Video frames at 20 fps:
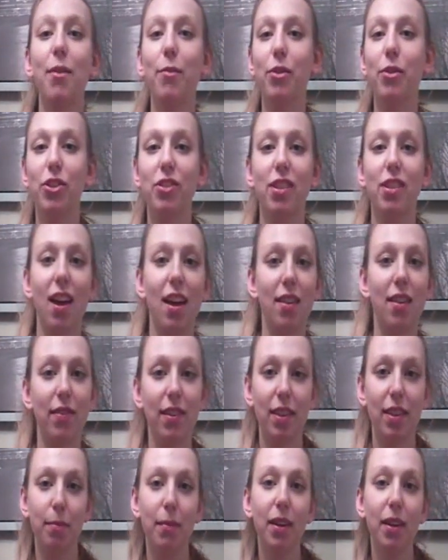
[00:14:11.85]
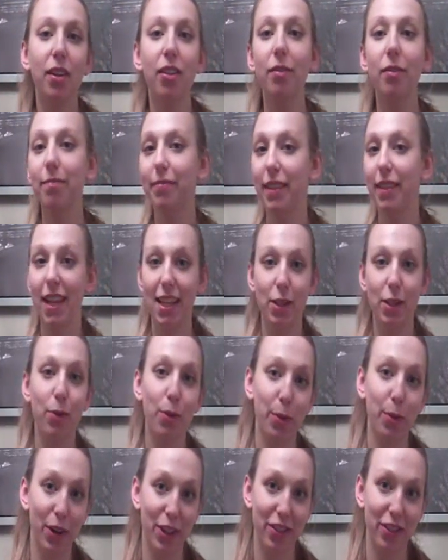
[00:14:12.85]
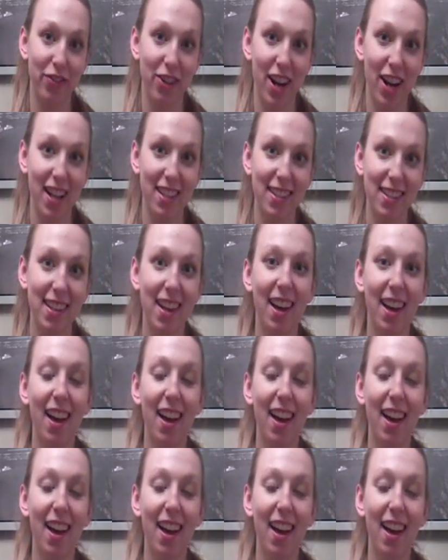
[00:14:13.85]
we're just kind of in the middle. It's what works for us.